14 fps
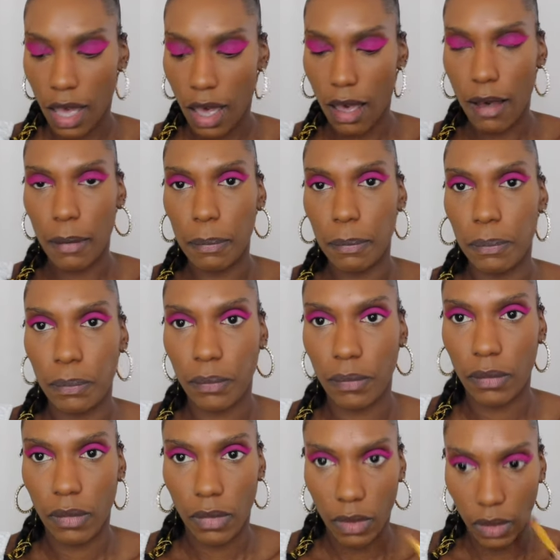
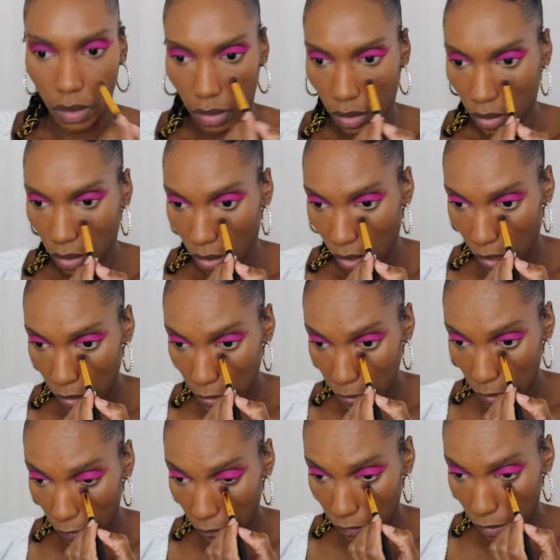I just
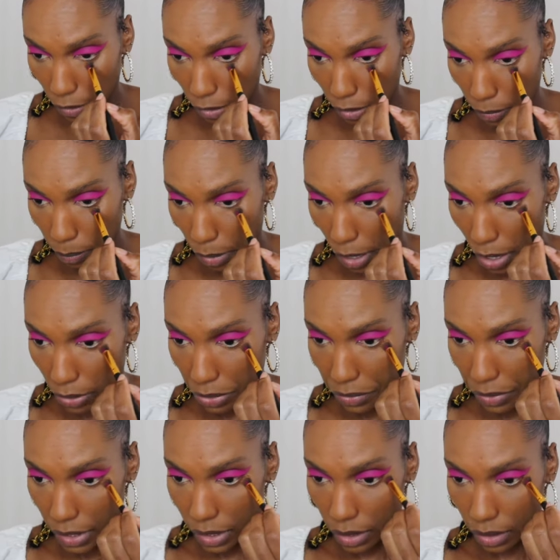have to powder
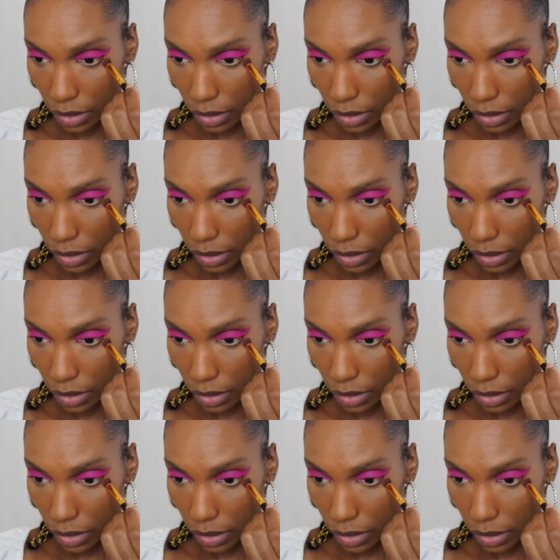it